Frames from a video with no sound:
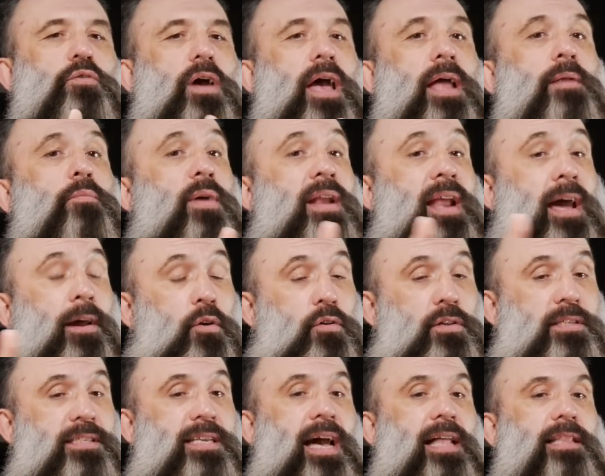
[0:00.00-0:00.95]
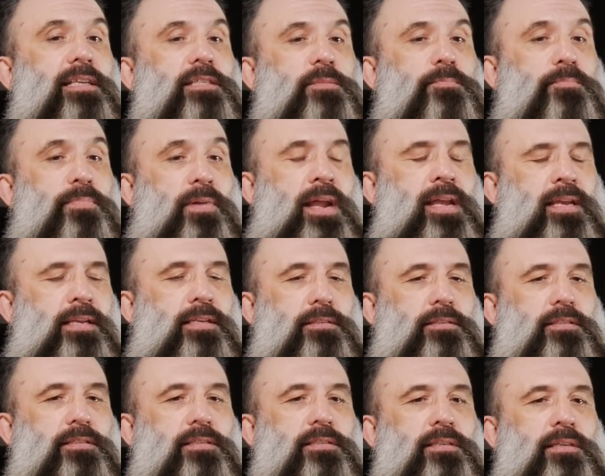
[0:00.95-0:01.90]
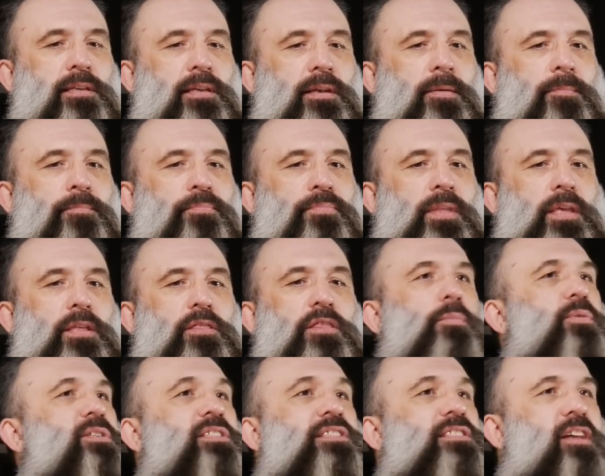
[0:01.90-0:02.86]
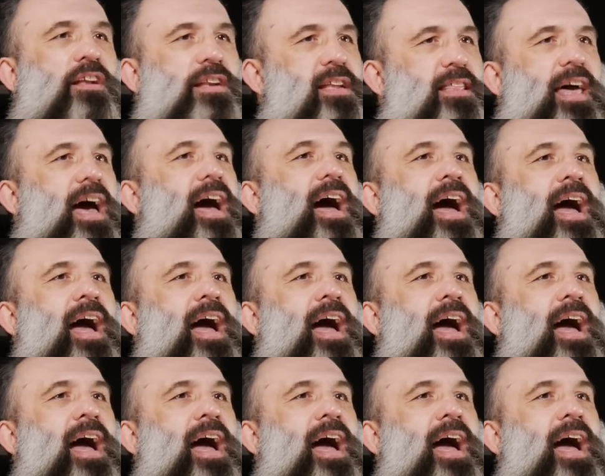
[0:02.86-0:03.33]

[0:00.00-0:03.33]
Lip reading: And when I got to Alice Springs, there was none of that